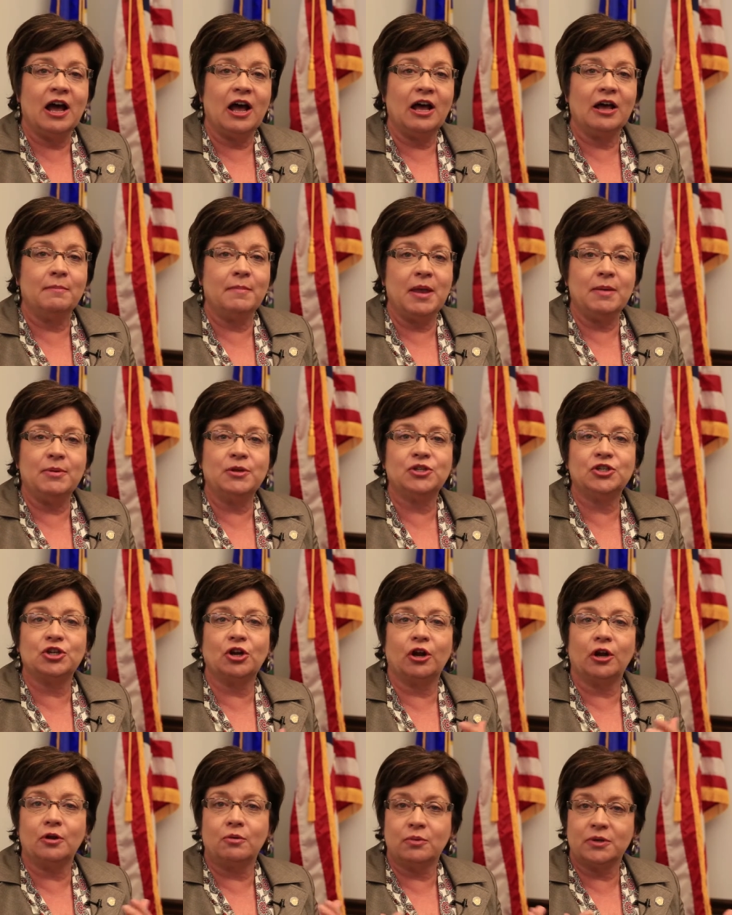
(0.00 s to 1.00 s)
Uh, maybe
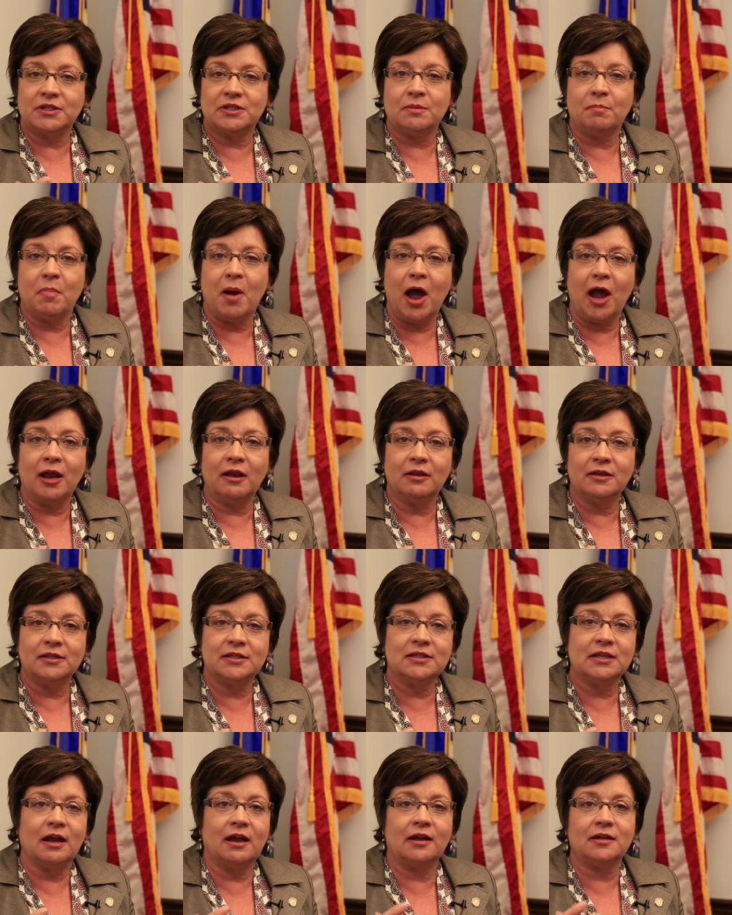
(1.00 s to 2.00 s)
starting with some
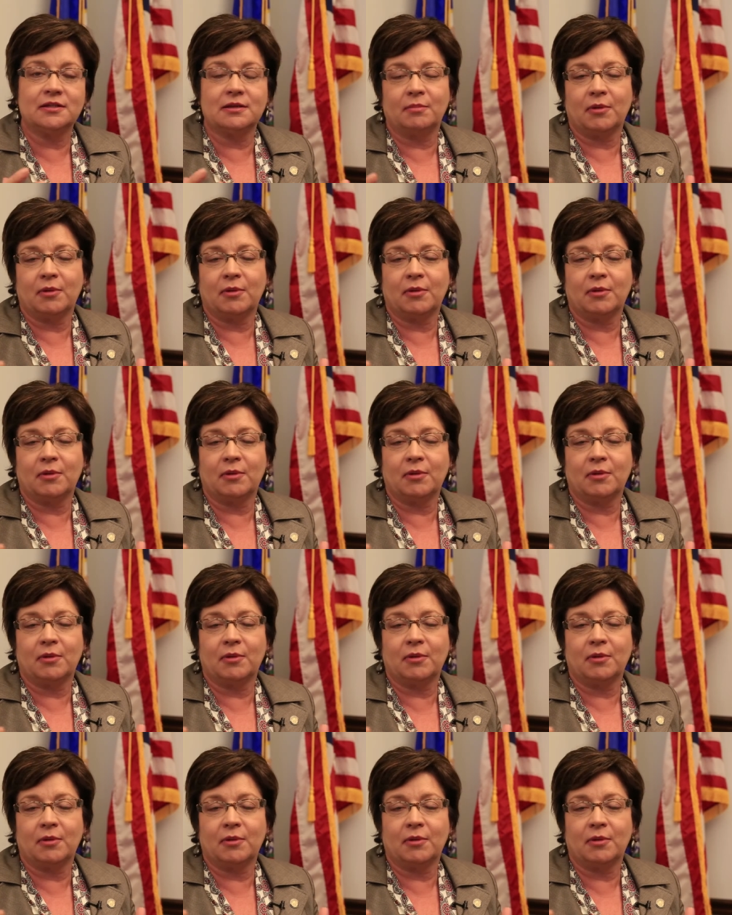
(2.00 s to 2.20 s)
pilot sites.